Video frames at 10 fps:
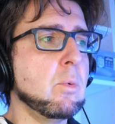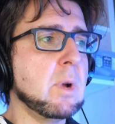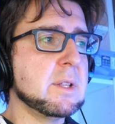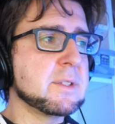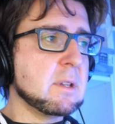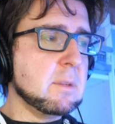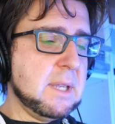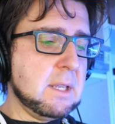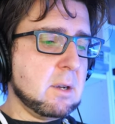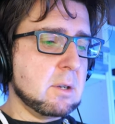Well, it's going to
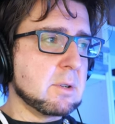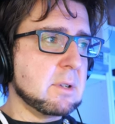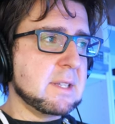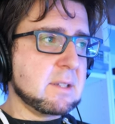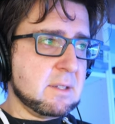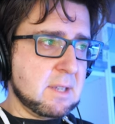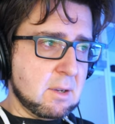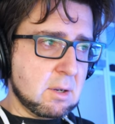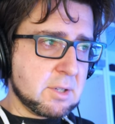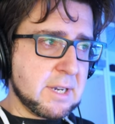be color, let's say
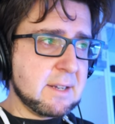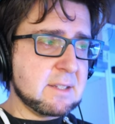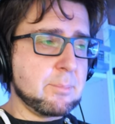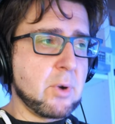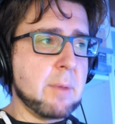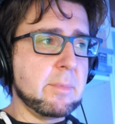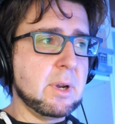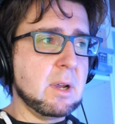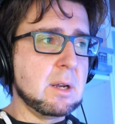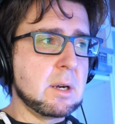color 10 is the
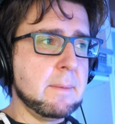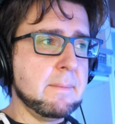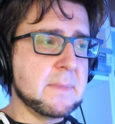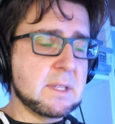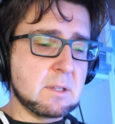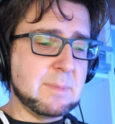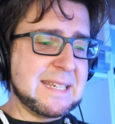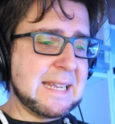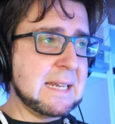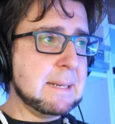primary color. That's going to
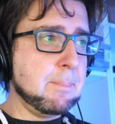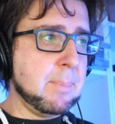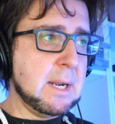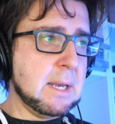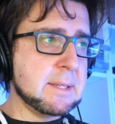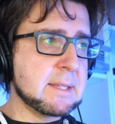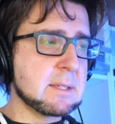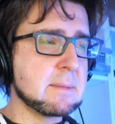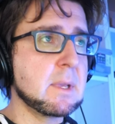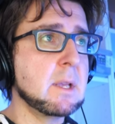be 10
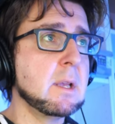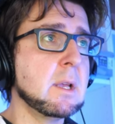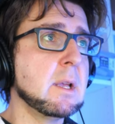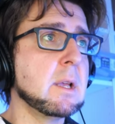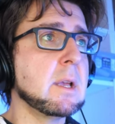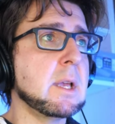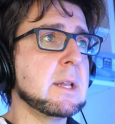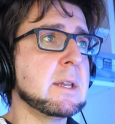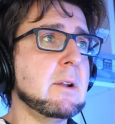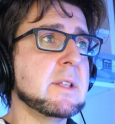plus,
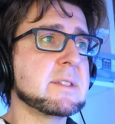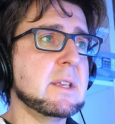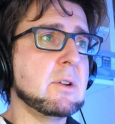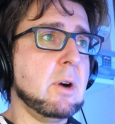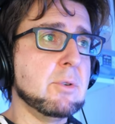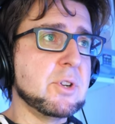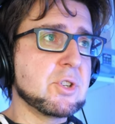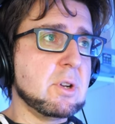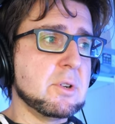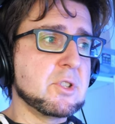and now let's say the
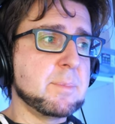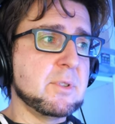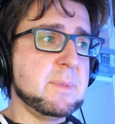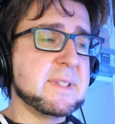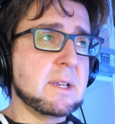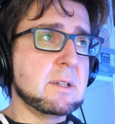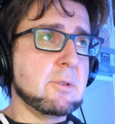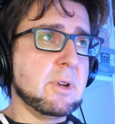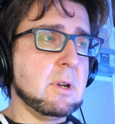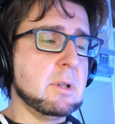orange color is supposed to be
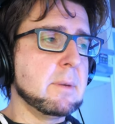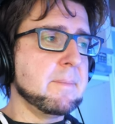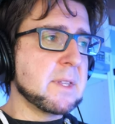secondary color.